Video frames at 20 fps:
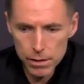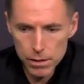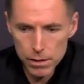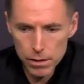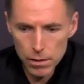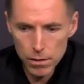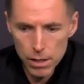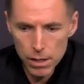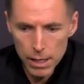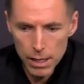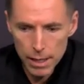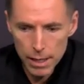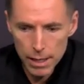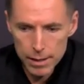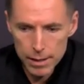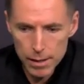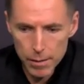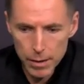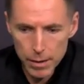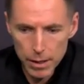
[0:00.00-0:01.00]
So
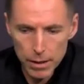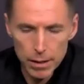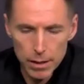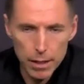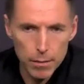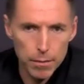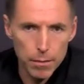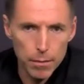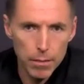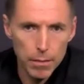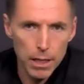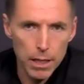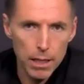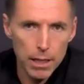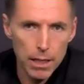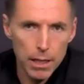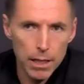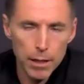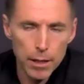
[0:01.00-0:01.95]
it's a big leap, but